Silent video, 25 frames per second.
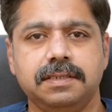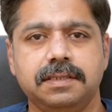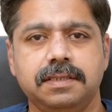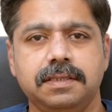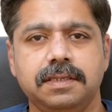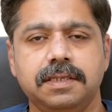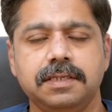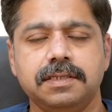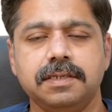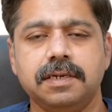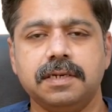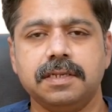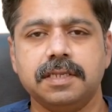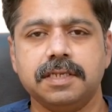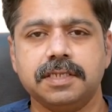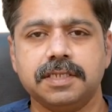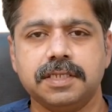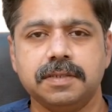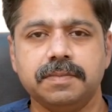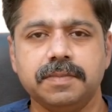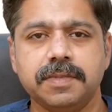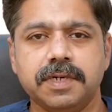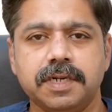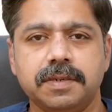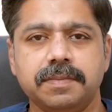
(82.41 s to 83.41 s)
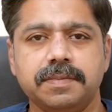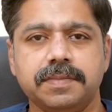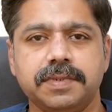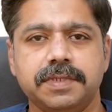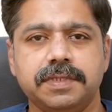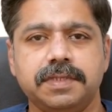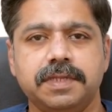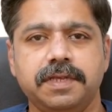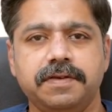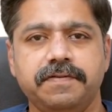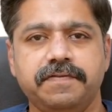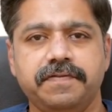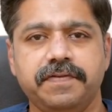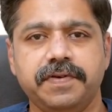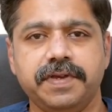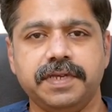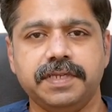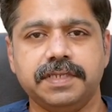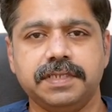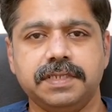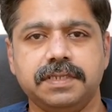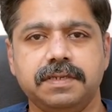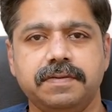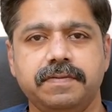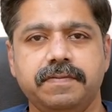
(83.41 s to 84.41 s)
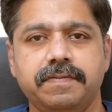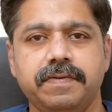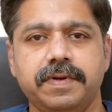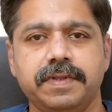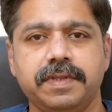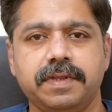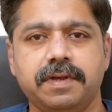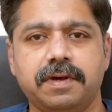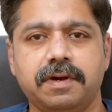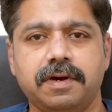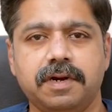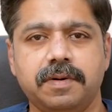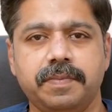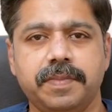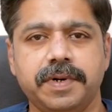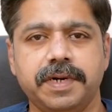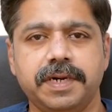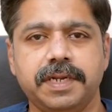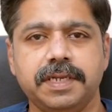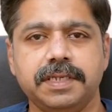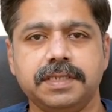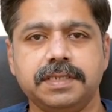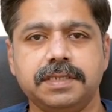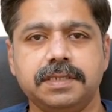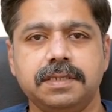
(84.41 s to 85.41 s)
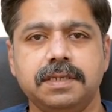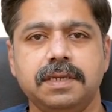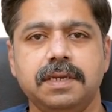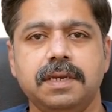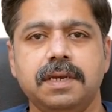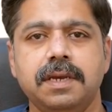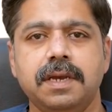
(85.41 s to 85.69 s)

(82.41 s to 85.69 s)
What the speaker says: These are the symptoms they face when the heartbeat is